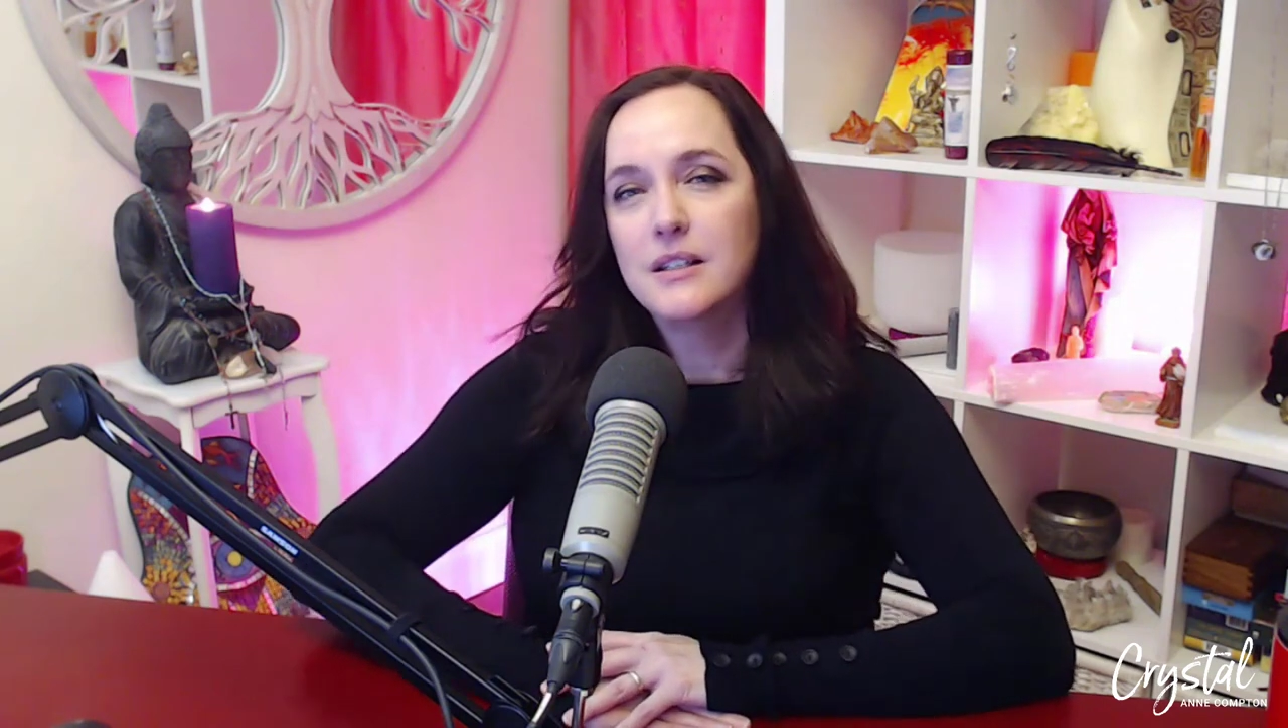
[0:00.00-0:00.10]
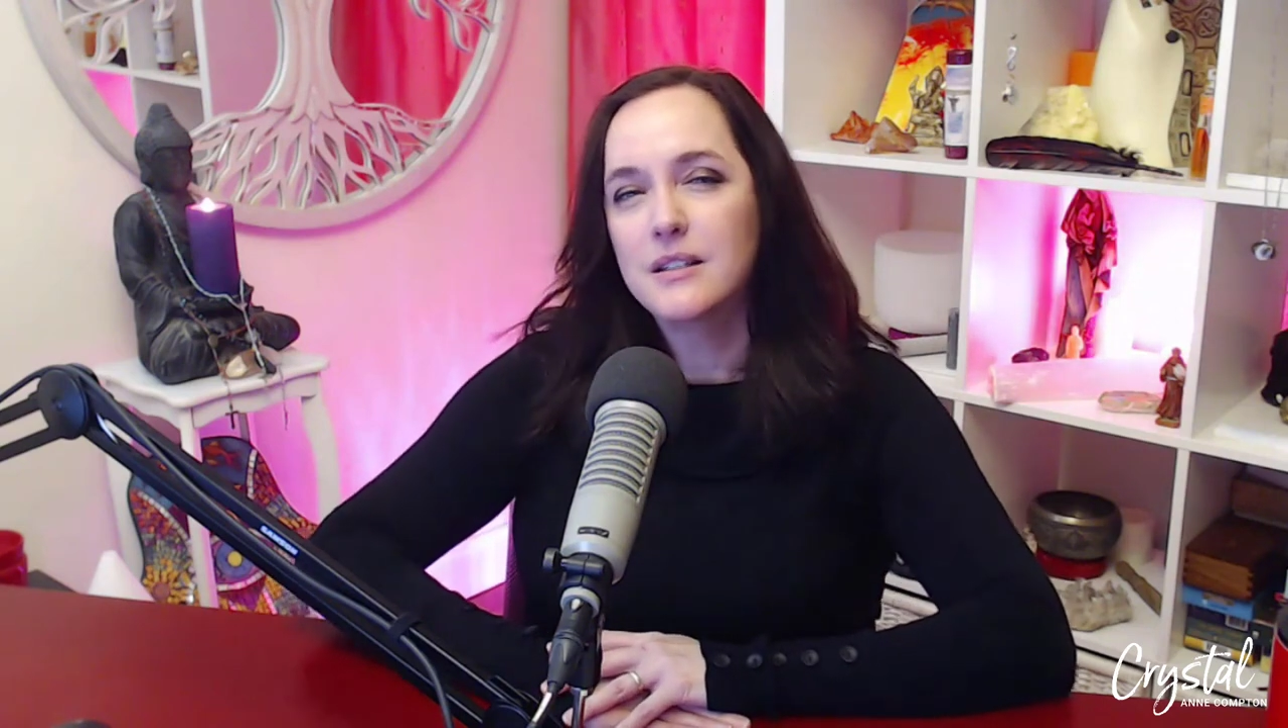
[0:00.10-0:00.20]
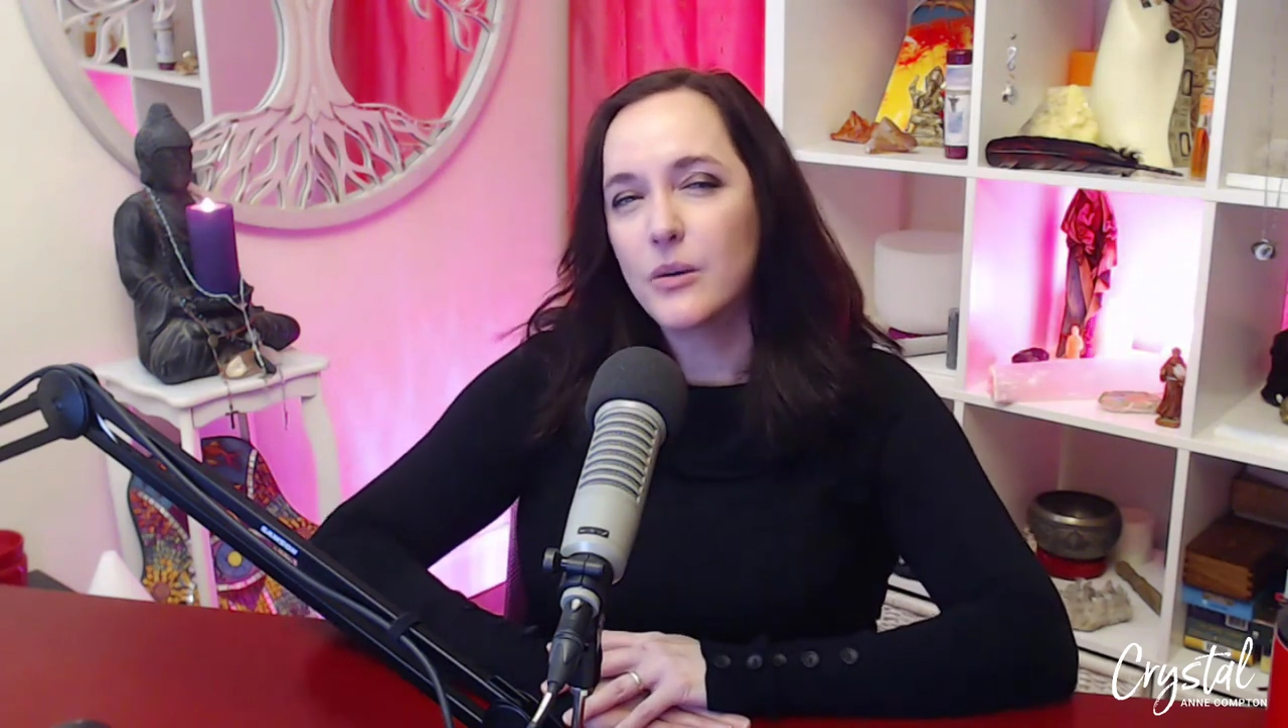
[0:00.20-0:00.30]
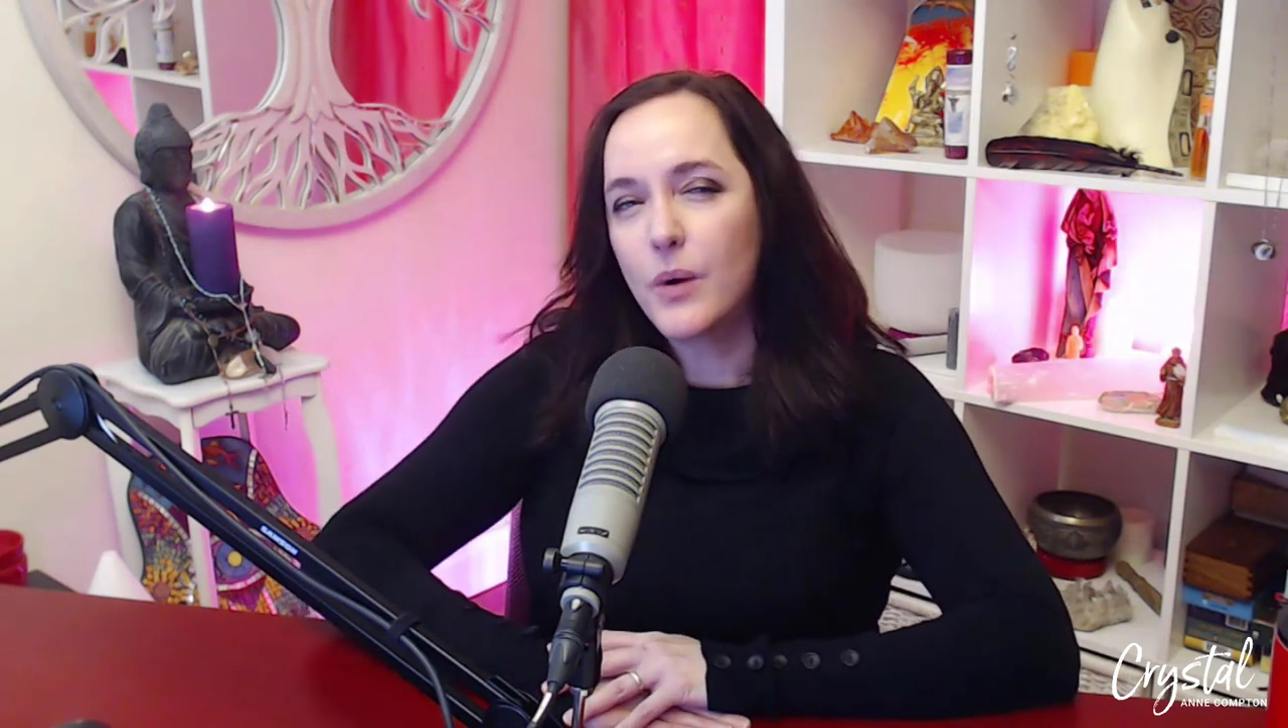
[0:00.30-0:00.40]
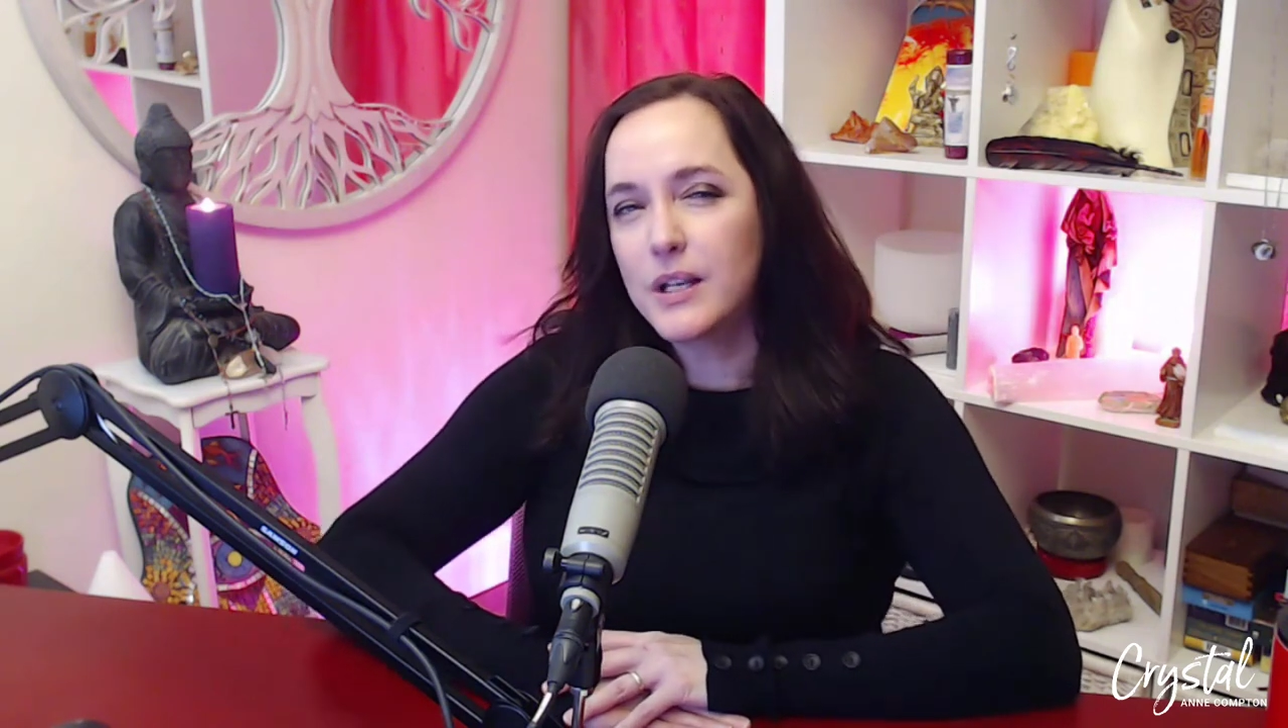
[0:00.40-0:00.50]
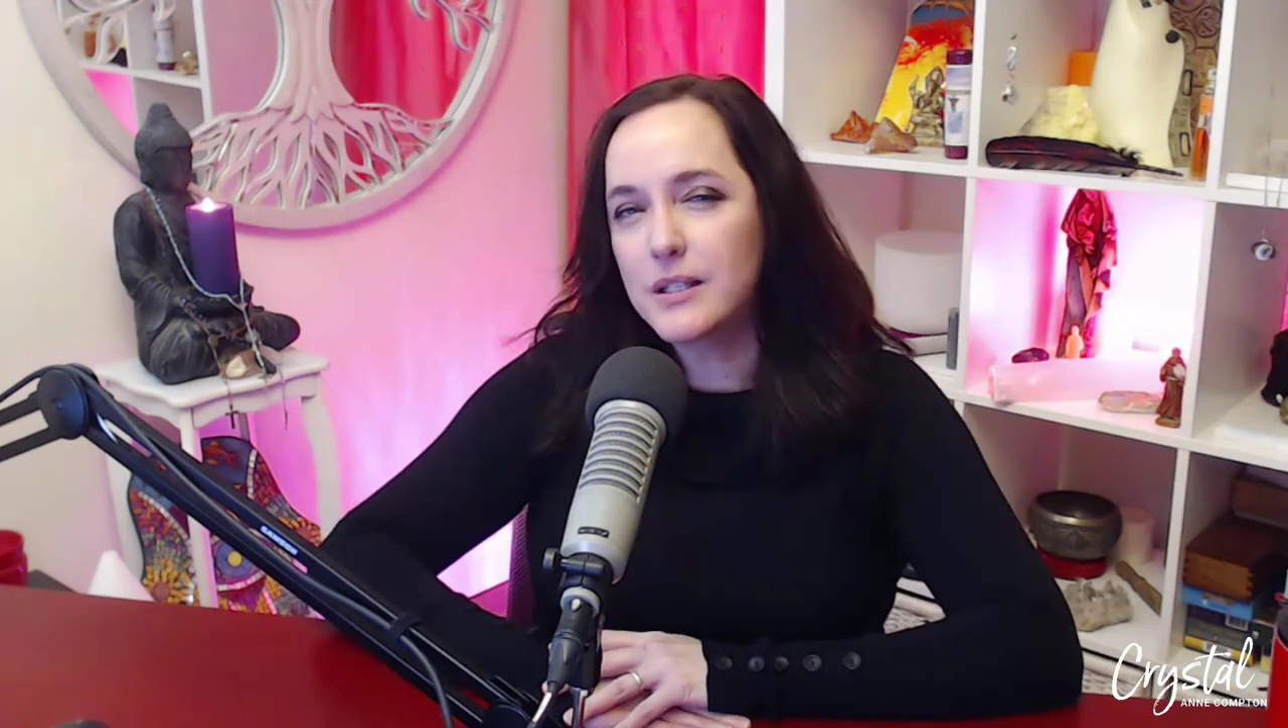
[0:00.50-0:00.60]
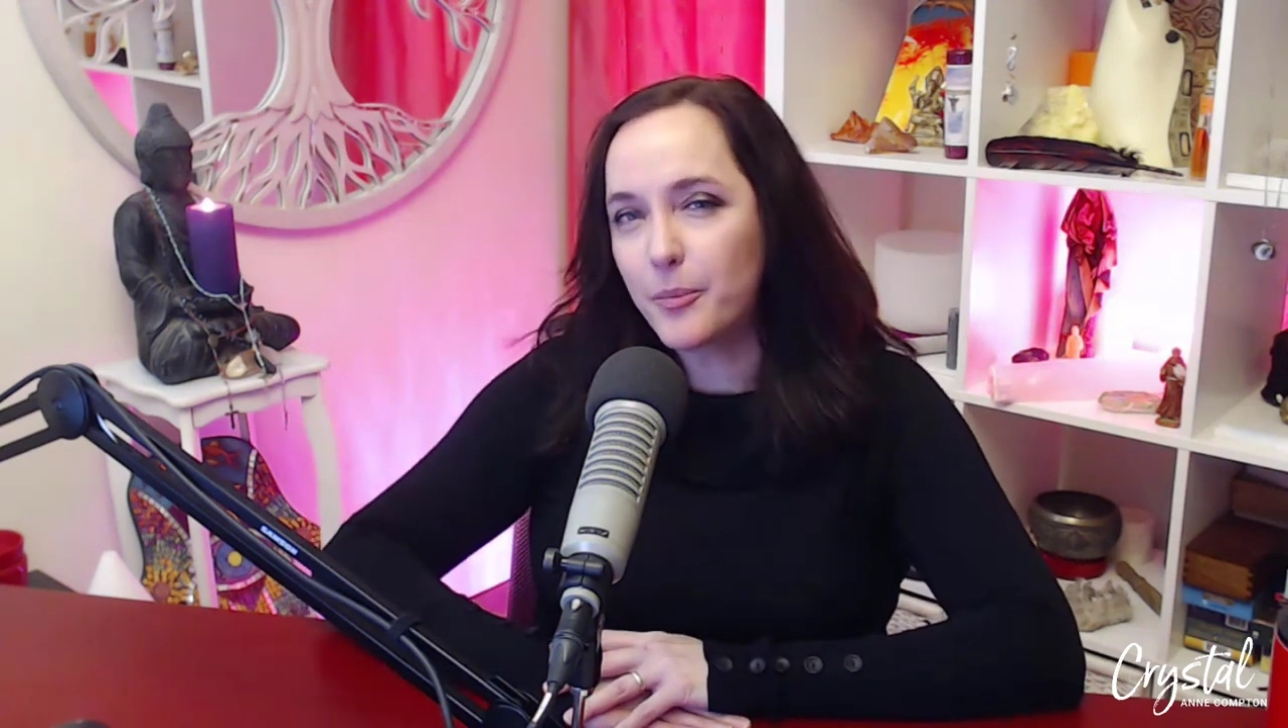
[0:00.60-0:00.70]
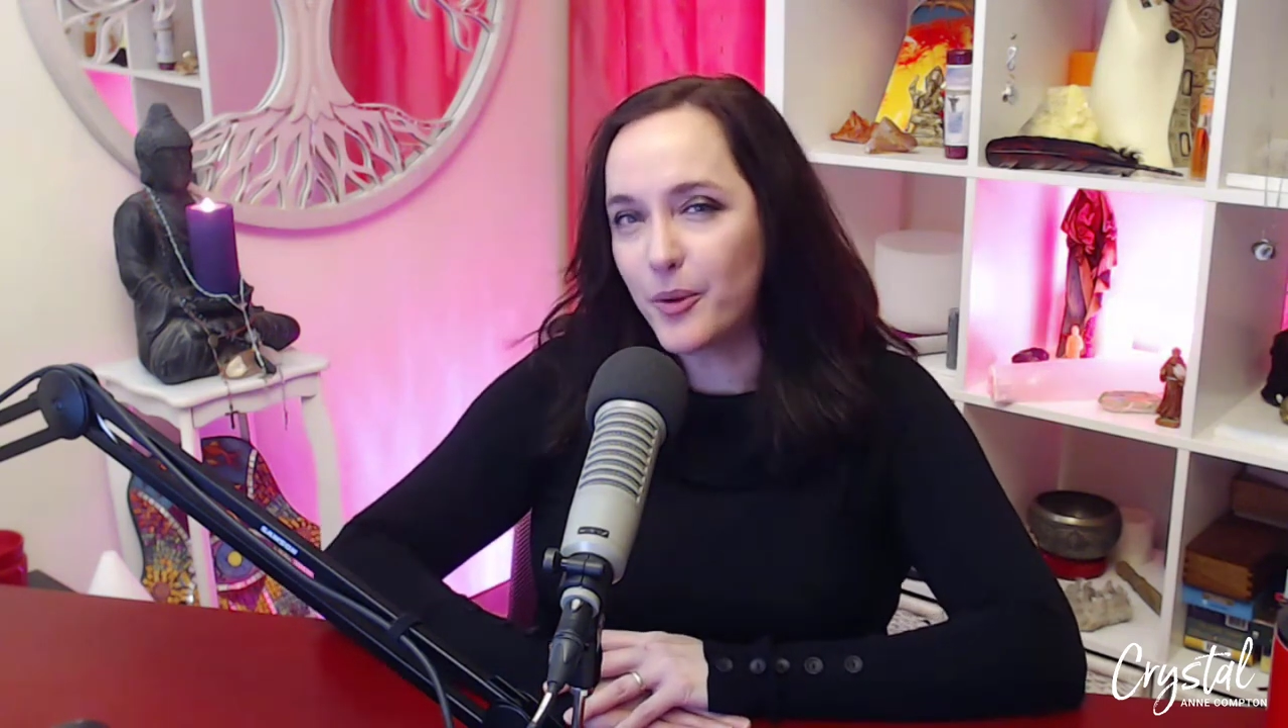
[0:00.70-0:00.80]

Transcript: so what is